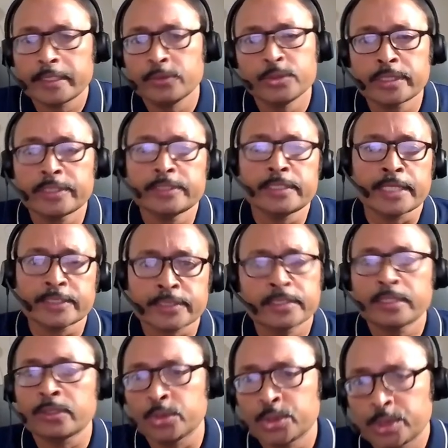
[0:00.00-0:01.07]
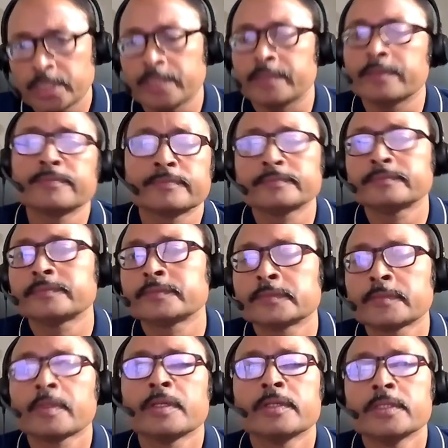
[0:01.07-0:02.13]
user is asking a question,
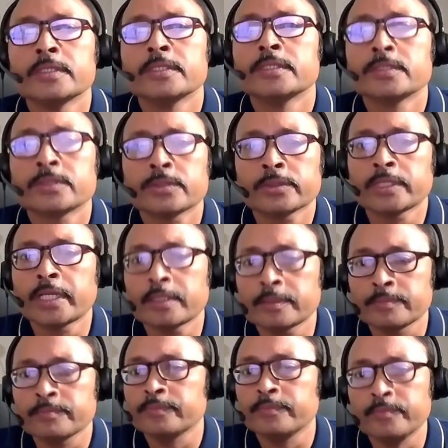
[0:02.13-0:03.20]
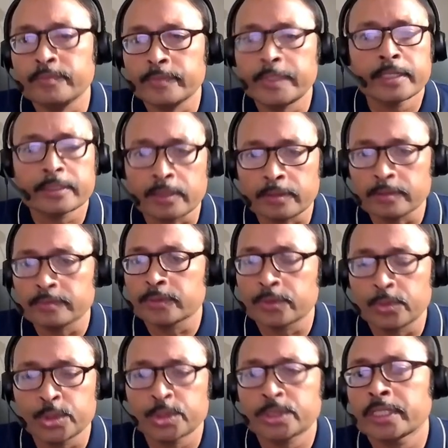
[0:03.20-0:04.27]
so that
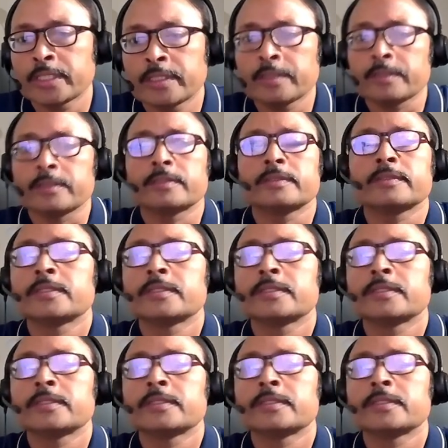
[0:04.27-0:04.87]
question